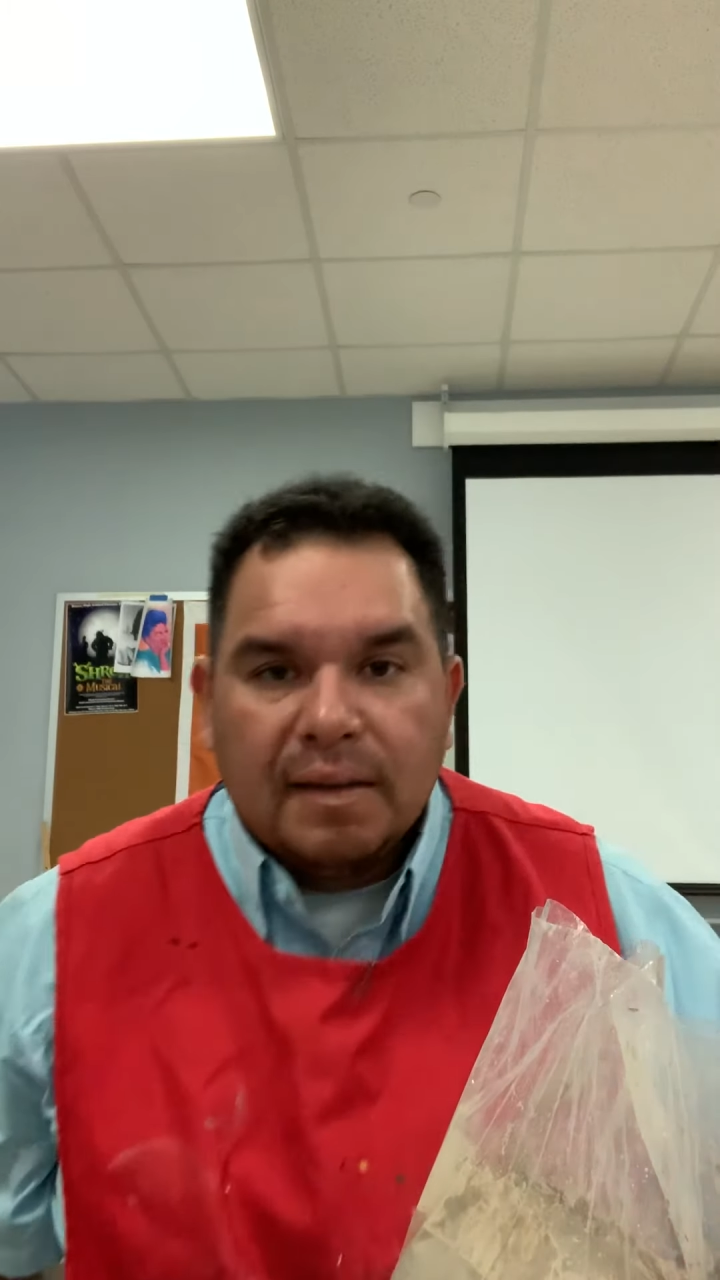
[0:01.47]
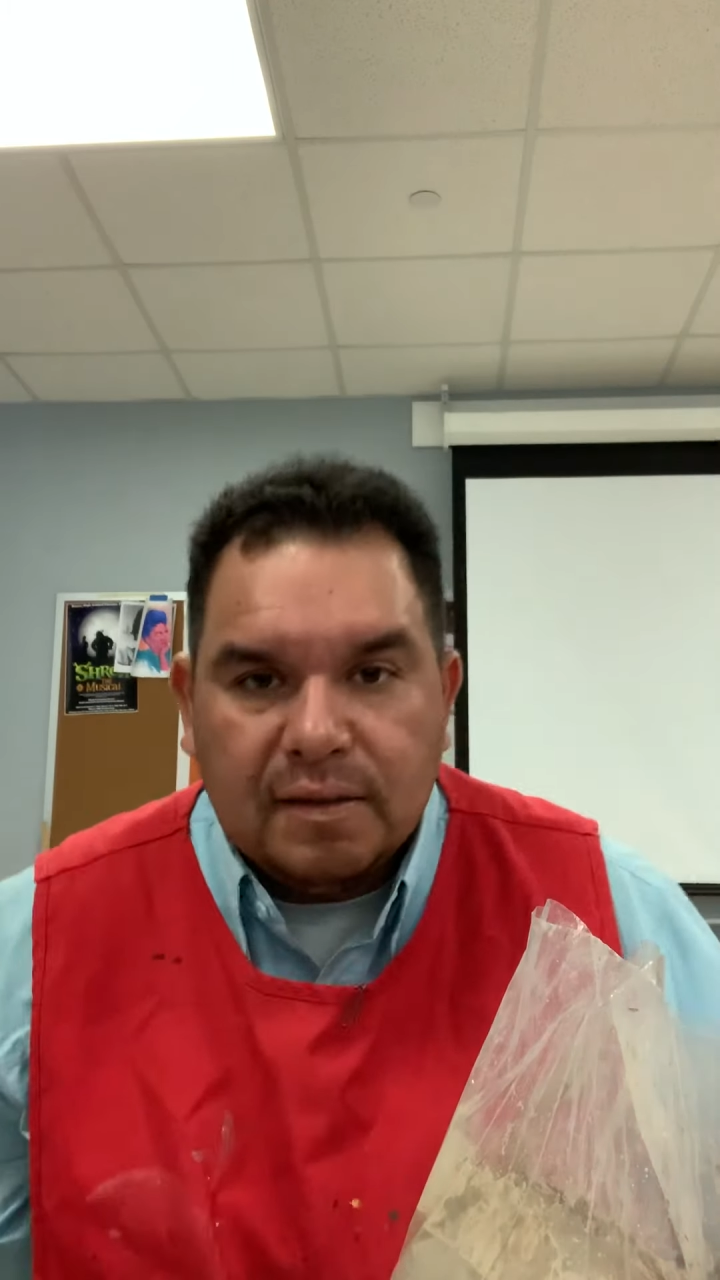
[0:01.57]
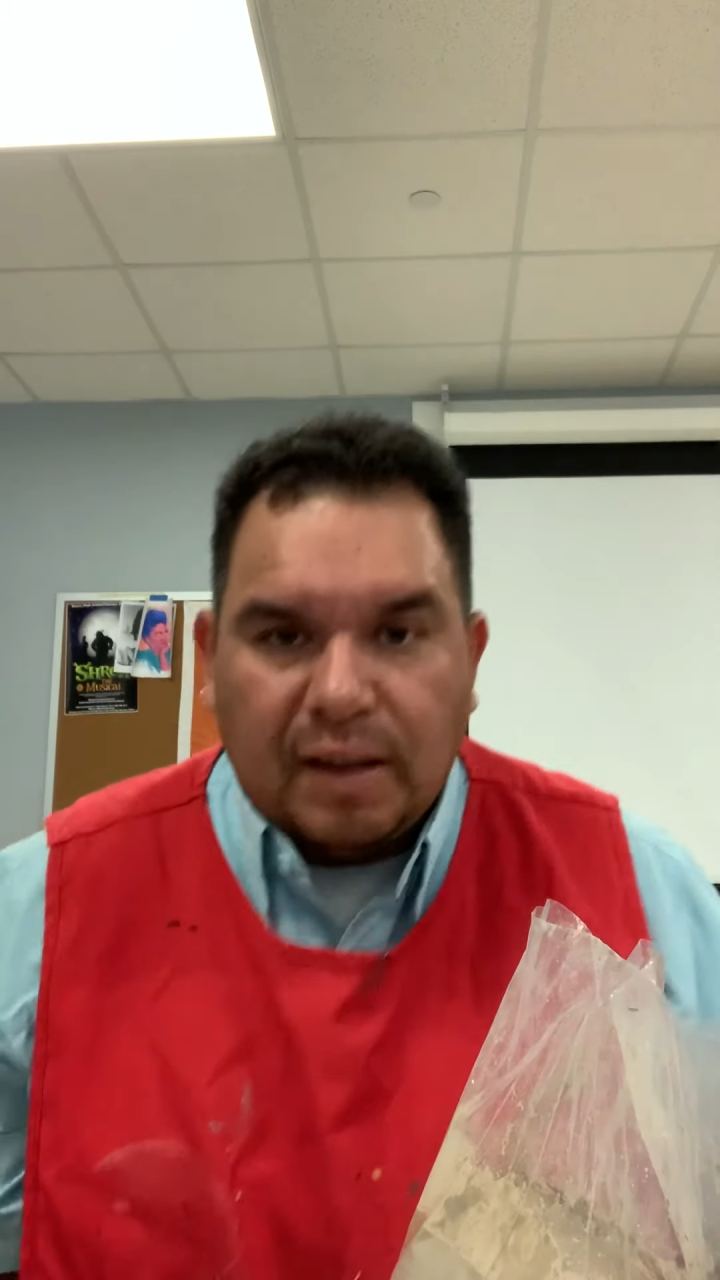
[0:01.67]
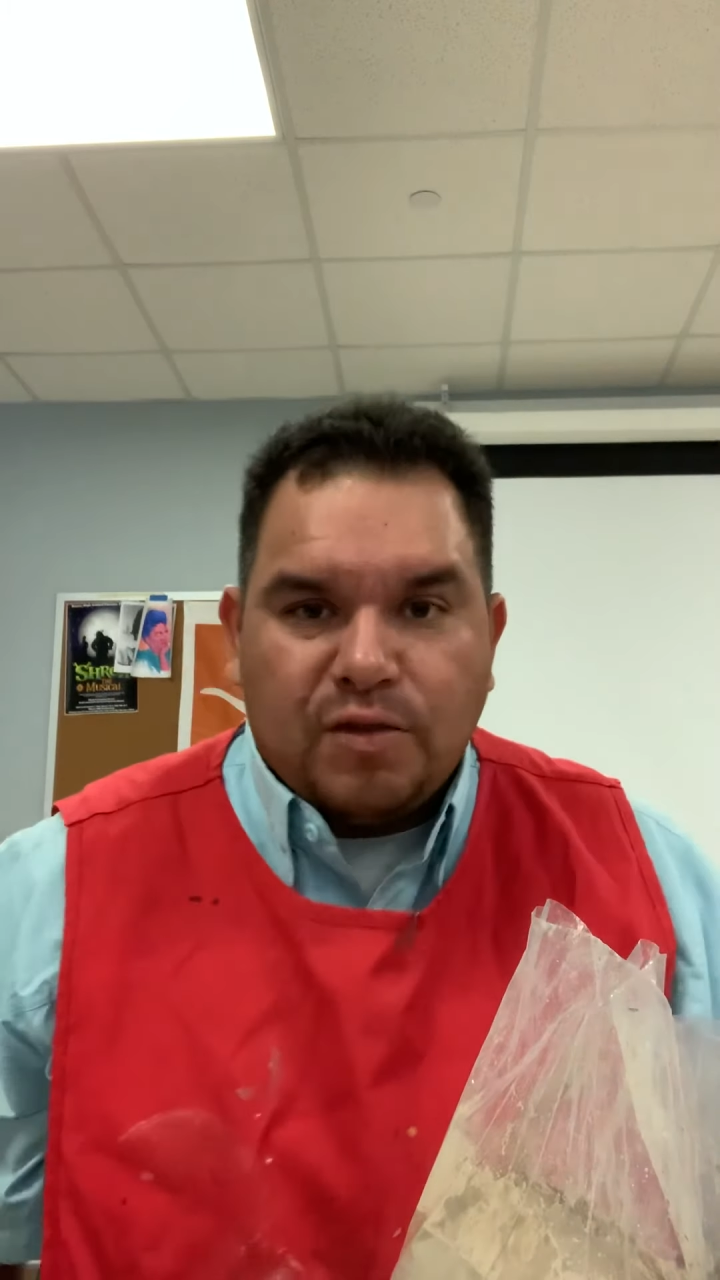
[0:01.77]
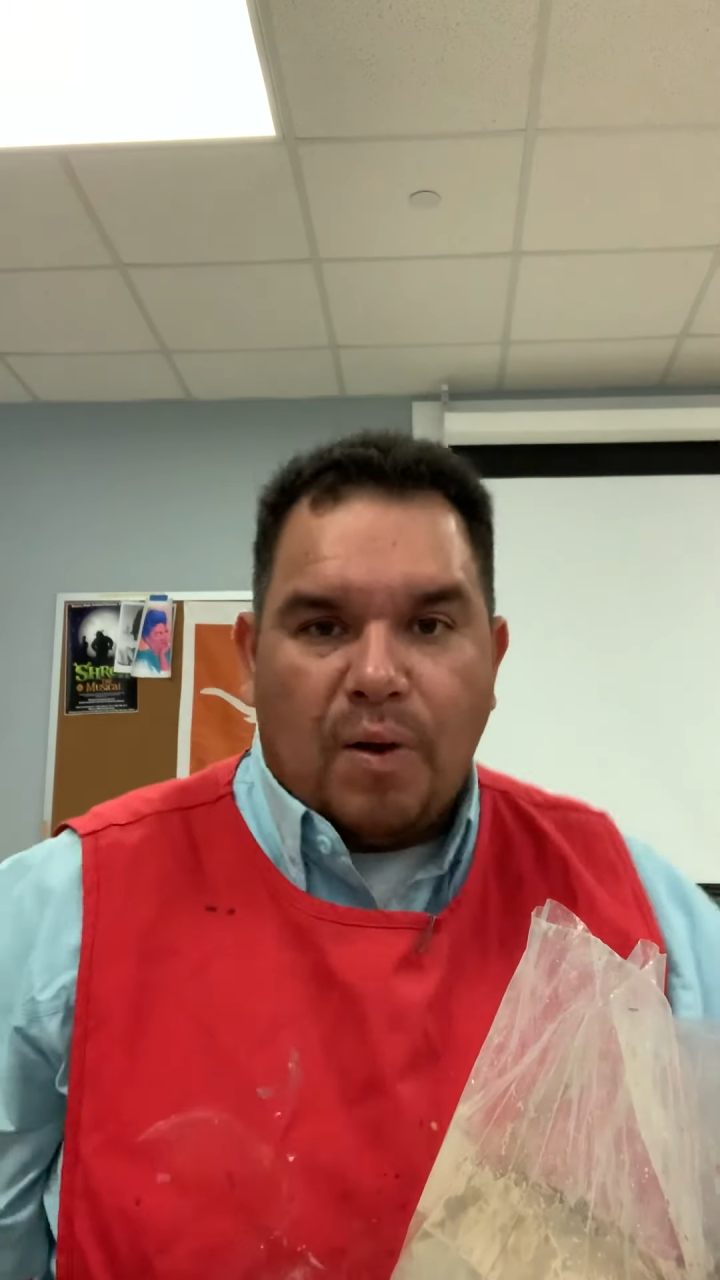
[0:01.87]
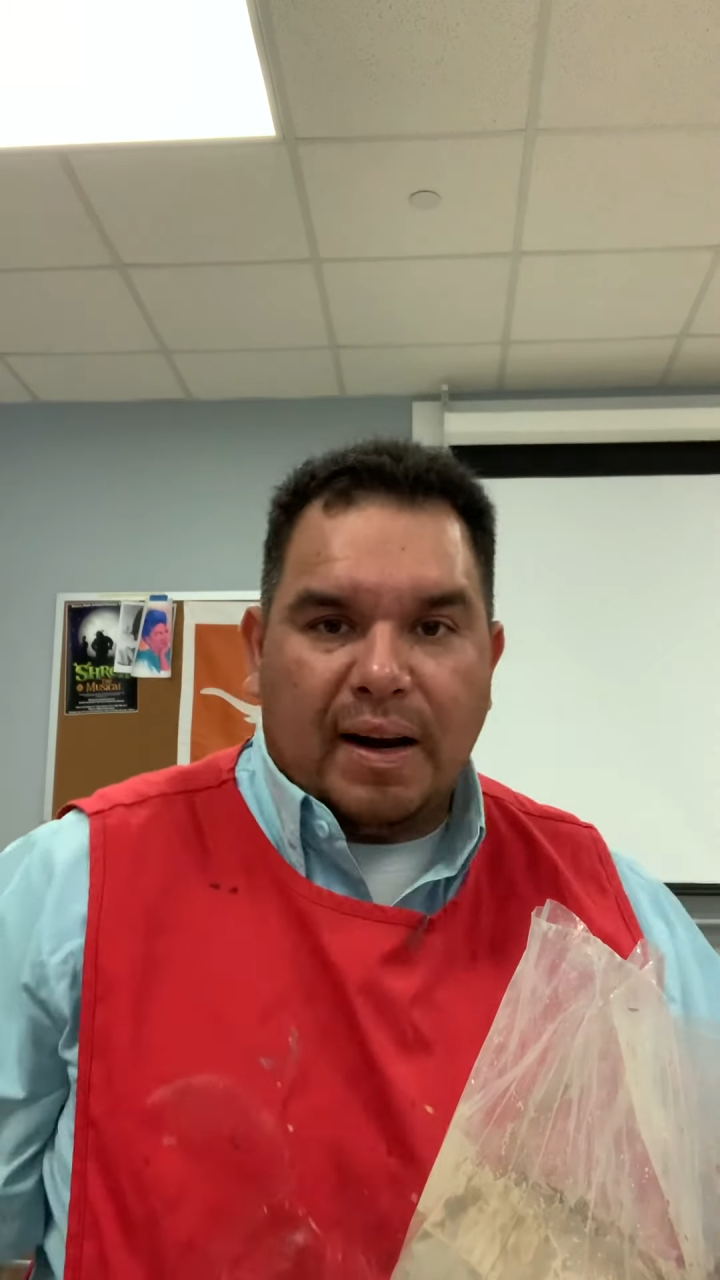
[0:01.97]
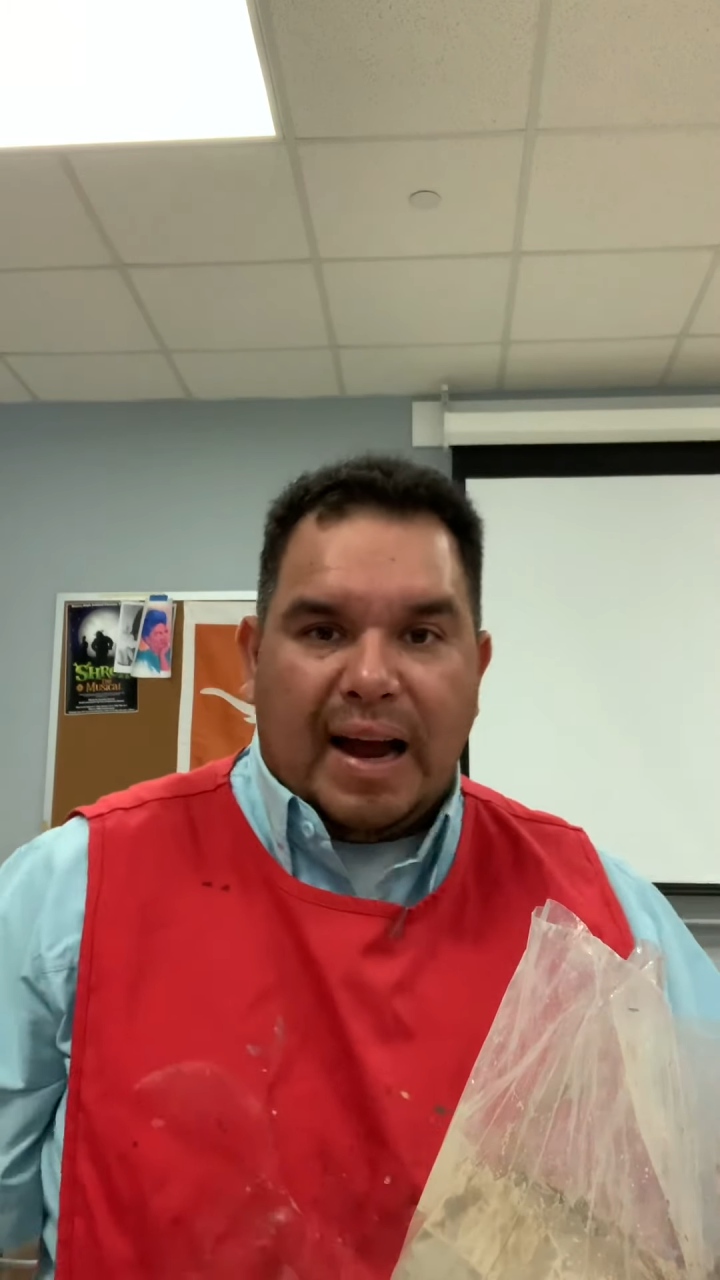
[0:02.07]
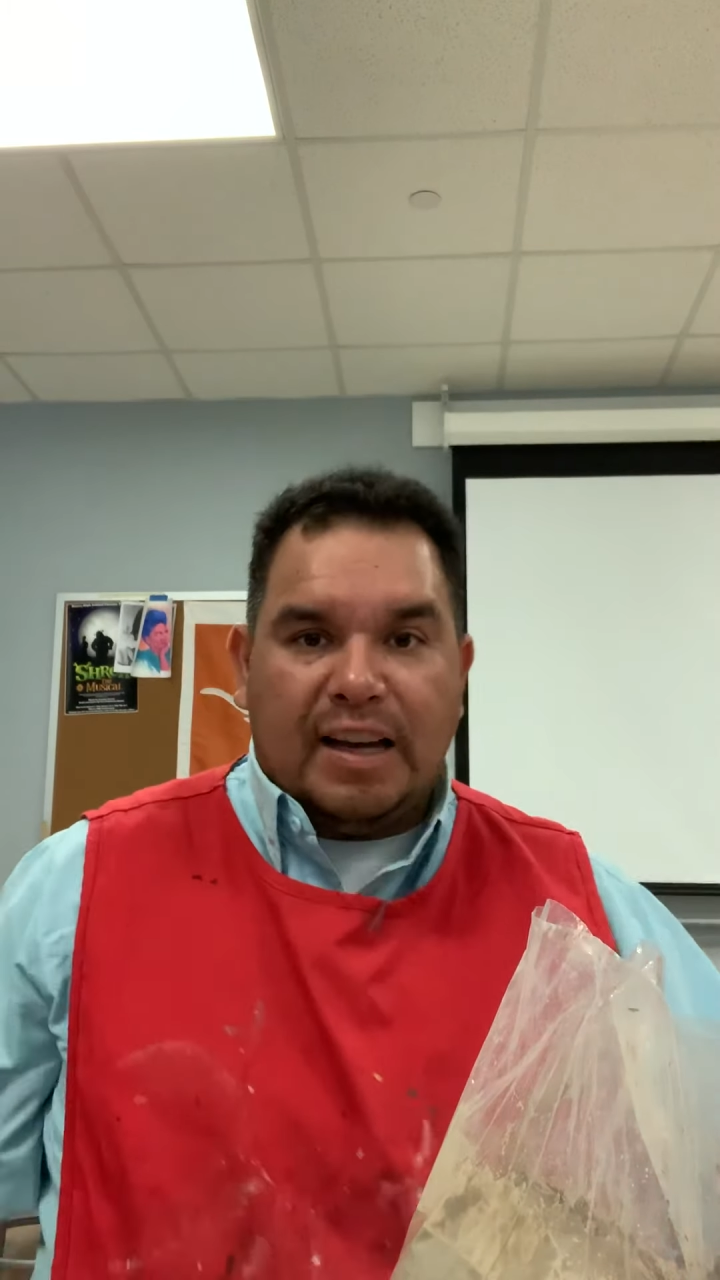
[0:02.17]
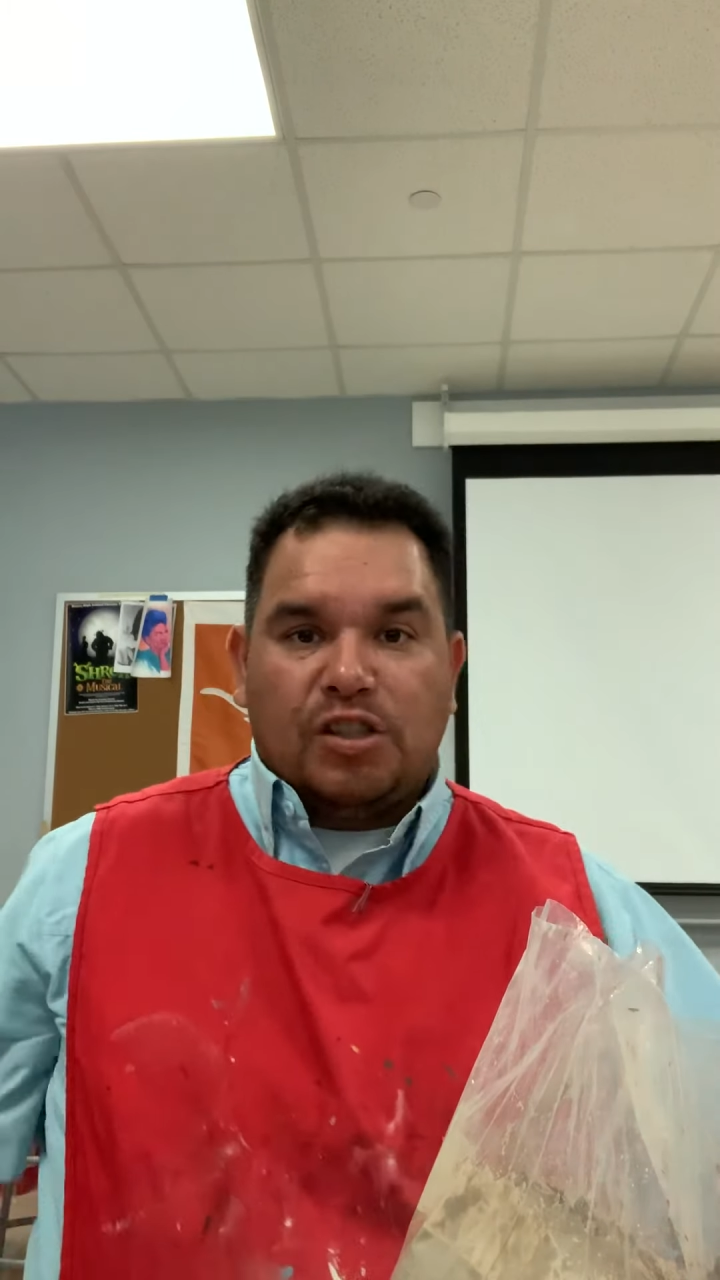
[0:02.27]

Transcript: so I just want to kind of